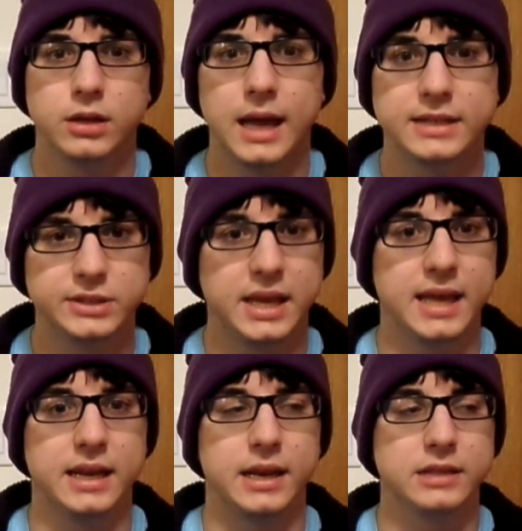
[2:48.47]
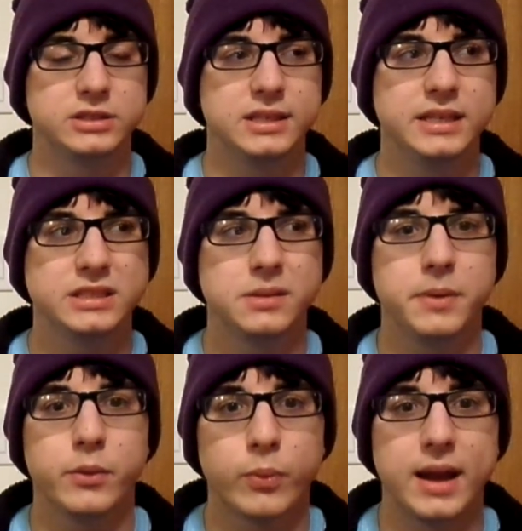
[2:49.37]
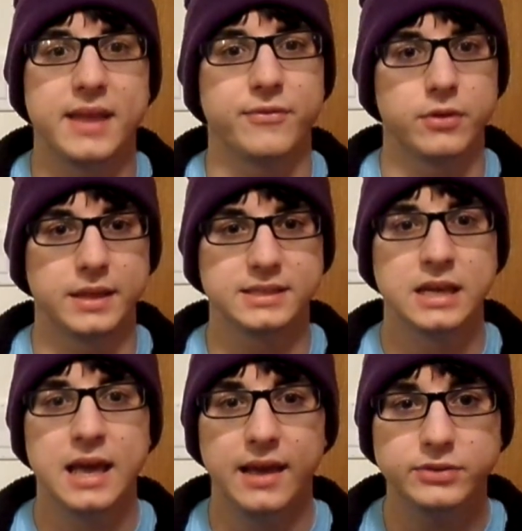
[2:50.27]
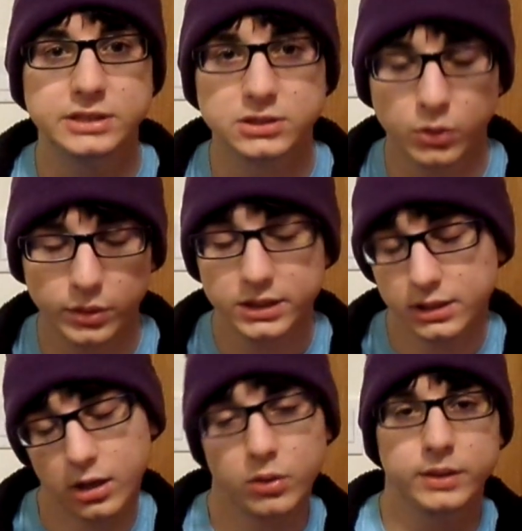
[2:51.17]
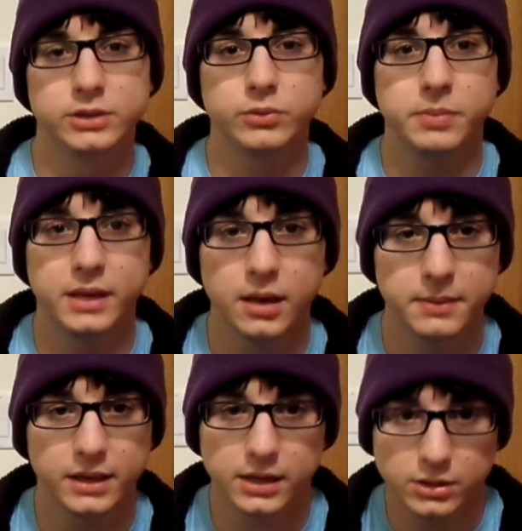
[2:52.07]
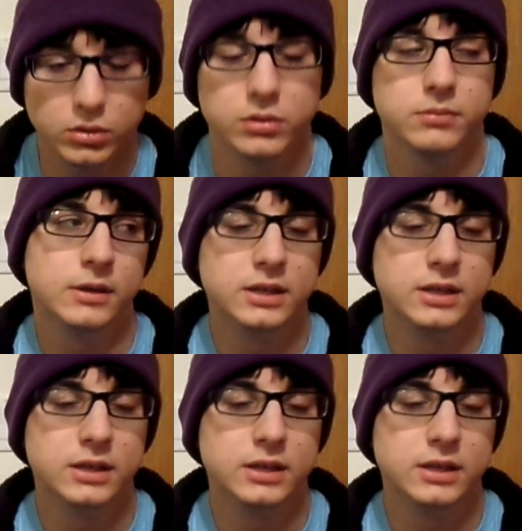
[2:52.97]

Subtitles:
educated, and she needs to be ready for this if she's going to go into becoming an adult.